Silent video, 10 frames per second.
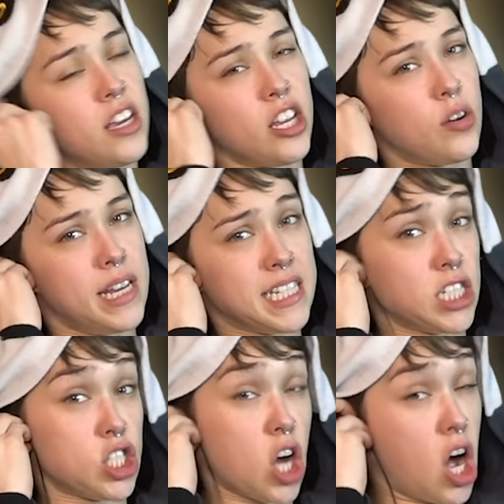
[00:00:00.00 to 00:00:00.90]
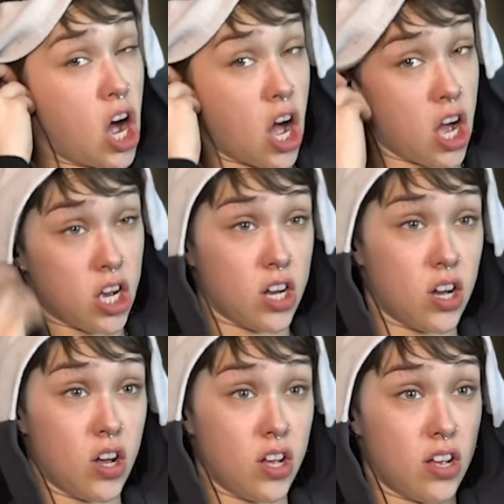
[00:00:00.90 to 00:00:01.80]
You know, he doesn't talk
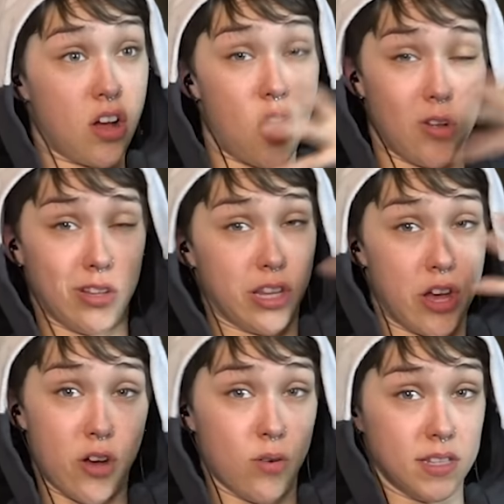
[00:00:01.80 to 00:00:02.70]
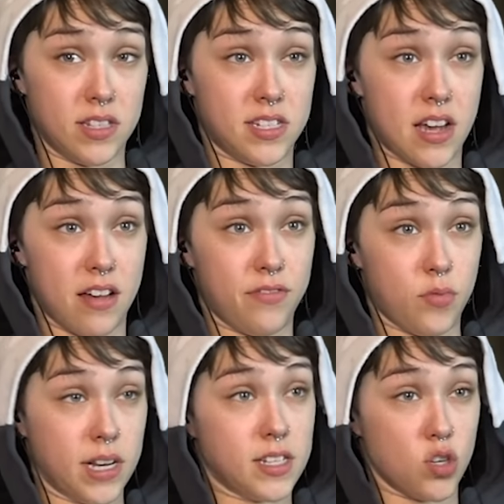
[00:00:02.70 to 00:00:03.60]
all low and stuff
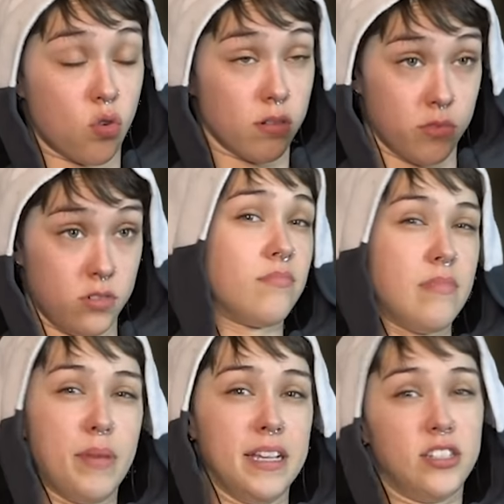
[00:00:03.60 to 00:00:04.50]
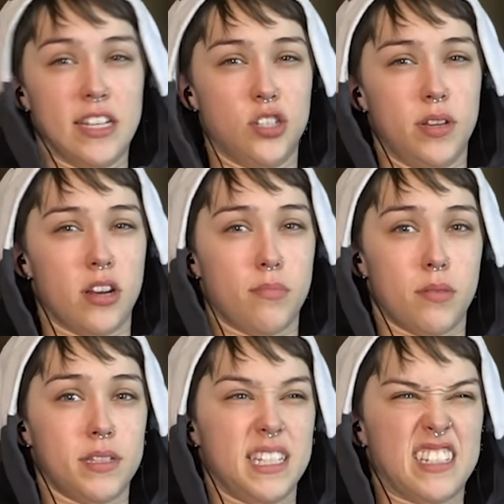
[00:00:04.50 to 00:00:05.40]
when he's normal. Maybe he's like doing that on
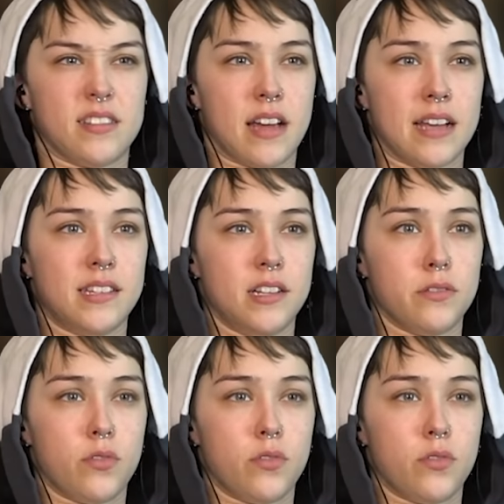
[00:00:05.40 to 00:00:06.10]
purpose. He's like disguising his